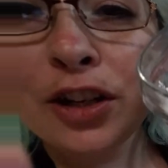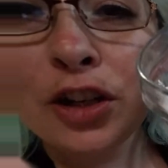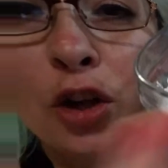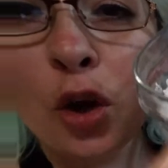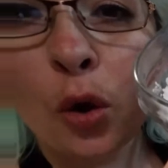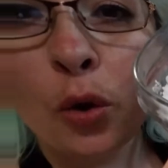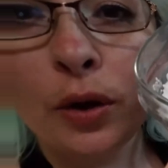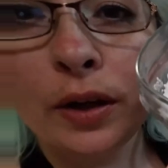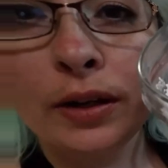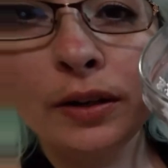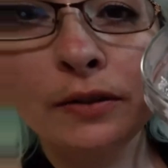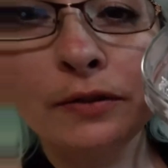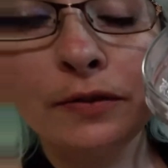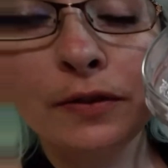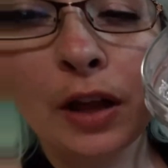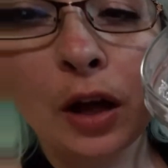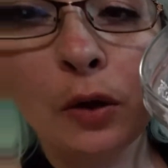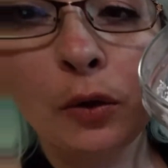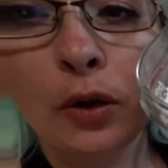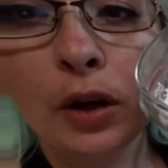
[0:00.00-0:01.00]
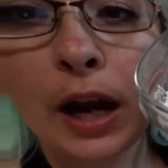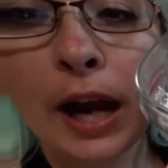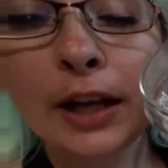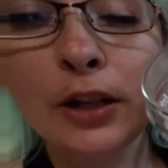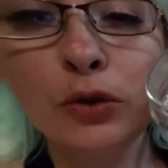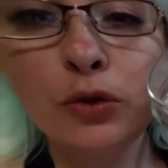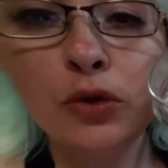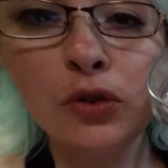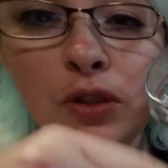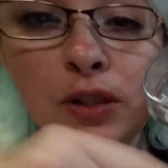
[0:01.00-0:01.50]
your coconut flour,
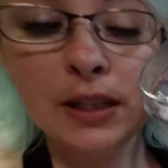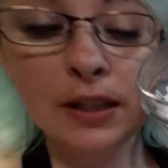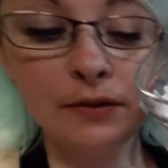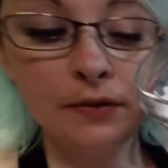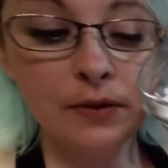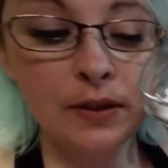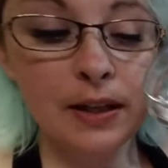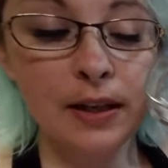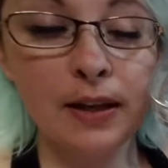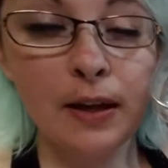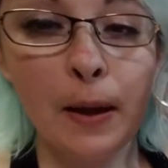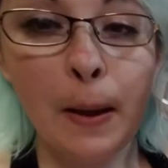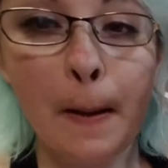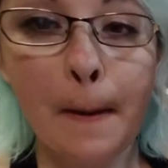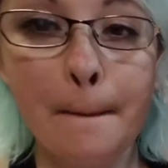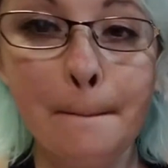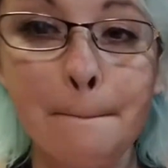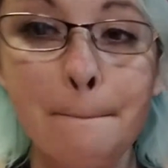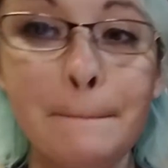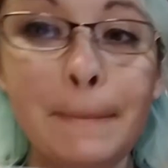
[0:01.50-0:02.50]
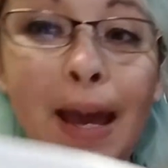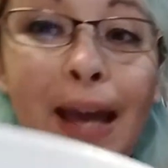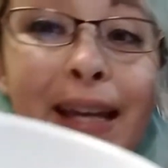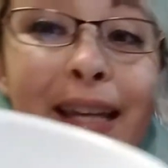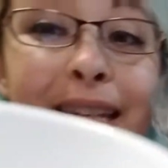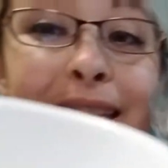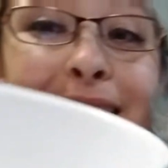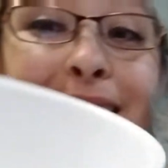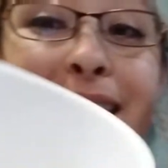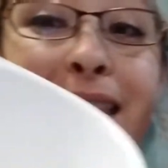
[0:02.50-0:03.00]
and you sift it
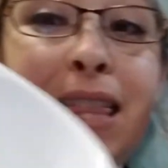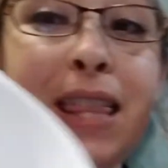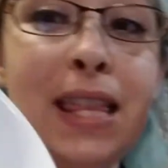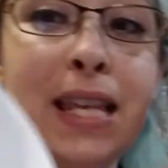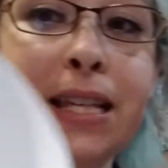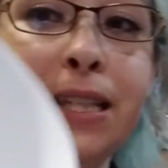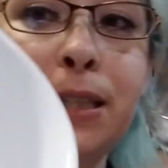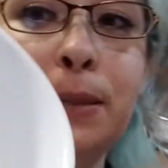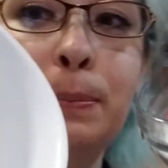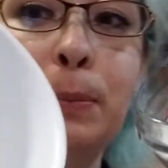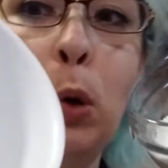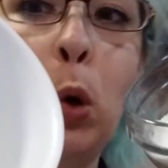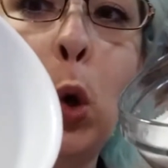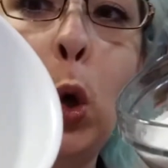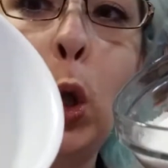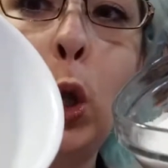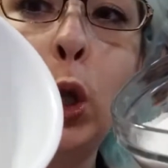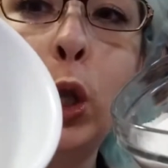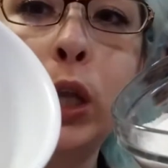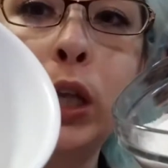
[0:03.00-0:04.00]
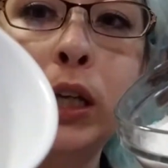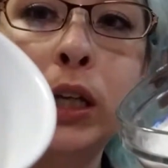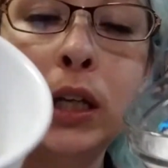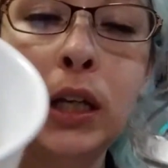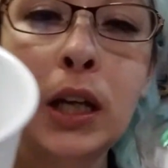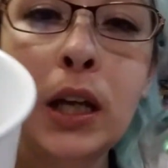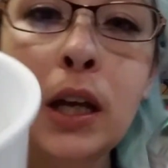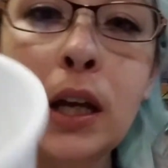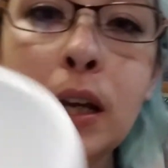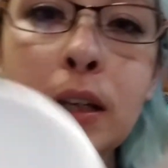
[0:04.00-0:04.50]
back into this bowl.
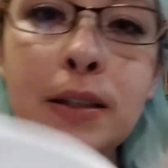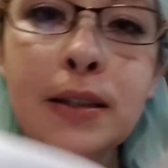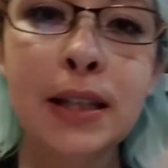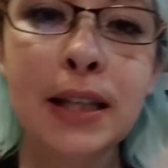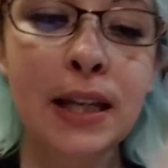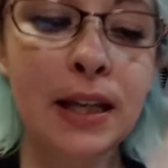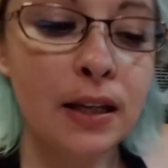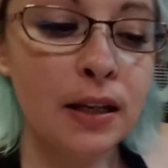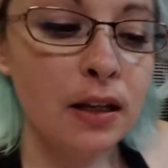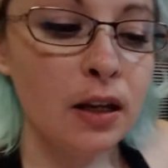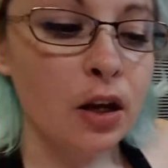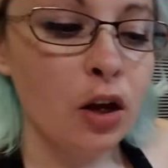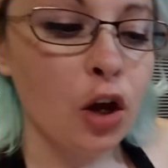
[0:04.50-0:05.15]
See,